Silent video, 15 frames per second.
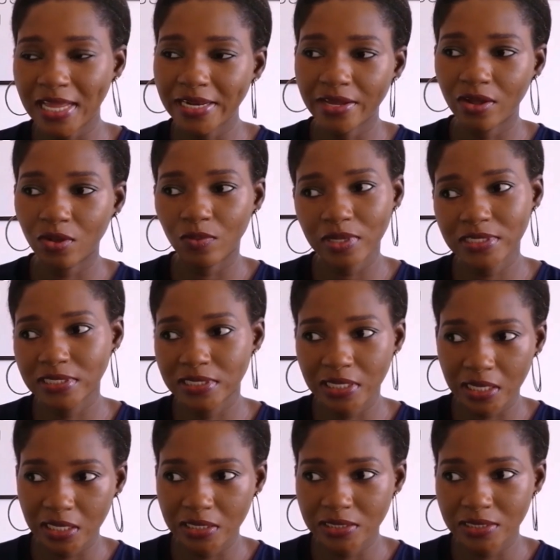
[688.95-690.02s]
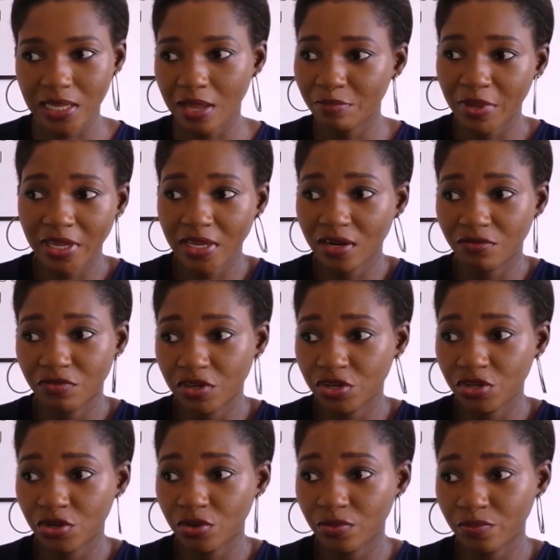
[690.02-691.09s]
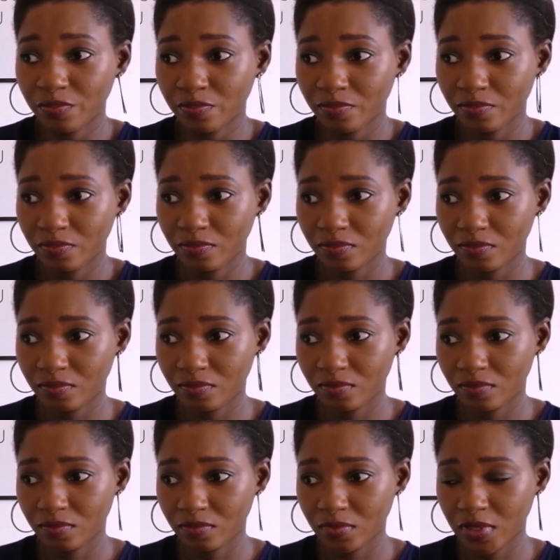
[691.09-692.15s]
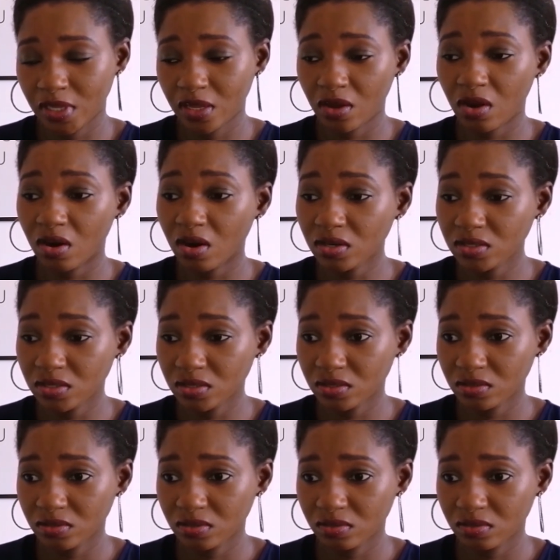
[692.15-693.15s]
Daniel, what is this? I'm making a video. It hurts?